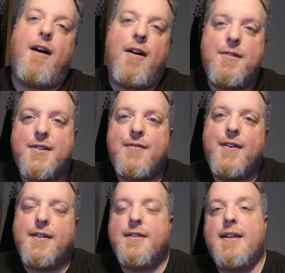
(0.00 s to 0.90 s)
I also
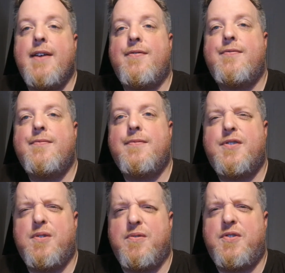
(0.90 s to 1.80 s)
think that they've
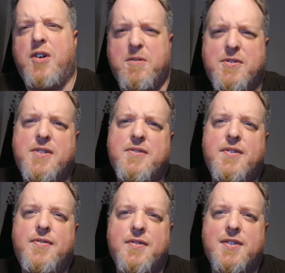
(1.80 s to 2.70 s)
sort of shot themselves in
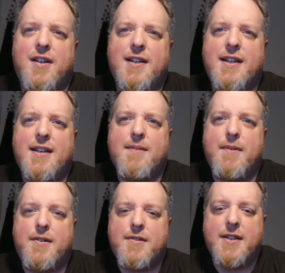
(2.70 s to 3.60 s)
the foot slightly here
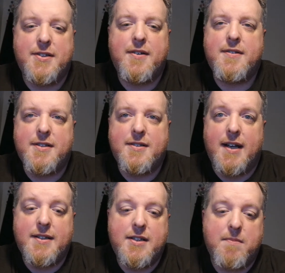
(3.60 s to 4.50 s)
because, as I
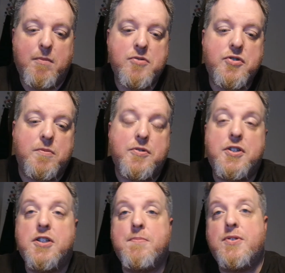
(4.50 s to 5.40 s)
understand it, the module was
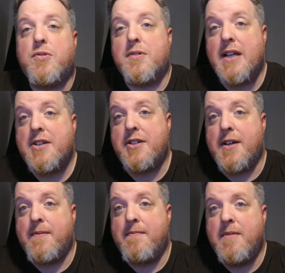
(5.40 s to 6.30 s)
due to be taught last
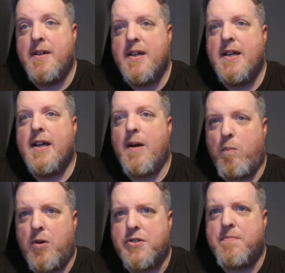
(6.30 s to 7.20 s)
year
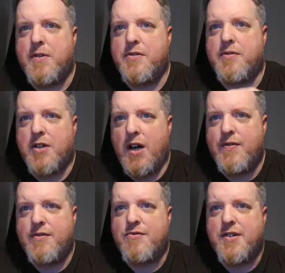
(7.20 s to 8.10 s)
and wasn't because of
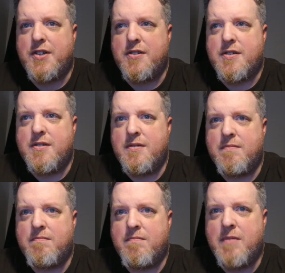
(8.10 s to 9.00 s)
COVID restrictions.
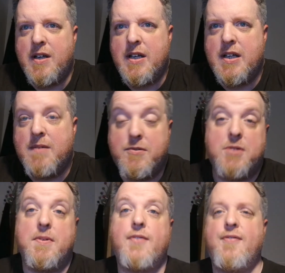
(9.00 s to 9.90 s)

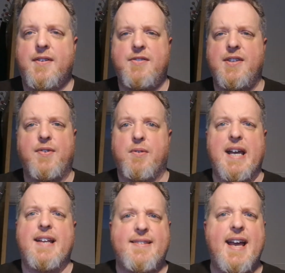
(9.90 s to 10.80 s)
Presumably, it's difficult
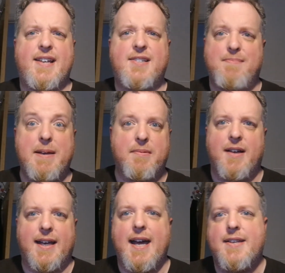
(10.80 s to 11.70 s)
getting text to people,
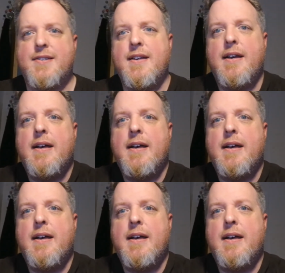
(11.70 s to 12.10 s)
I guess.